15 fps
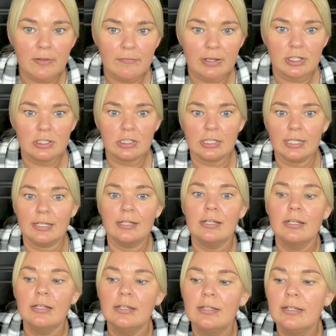eventually.
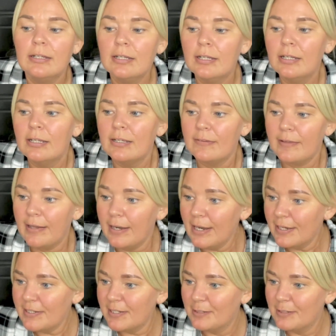Is that it?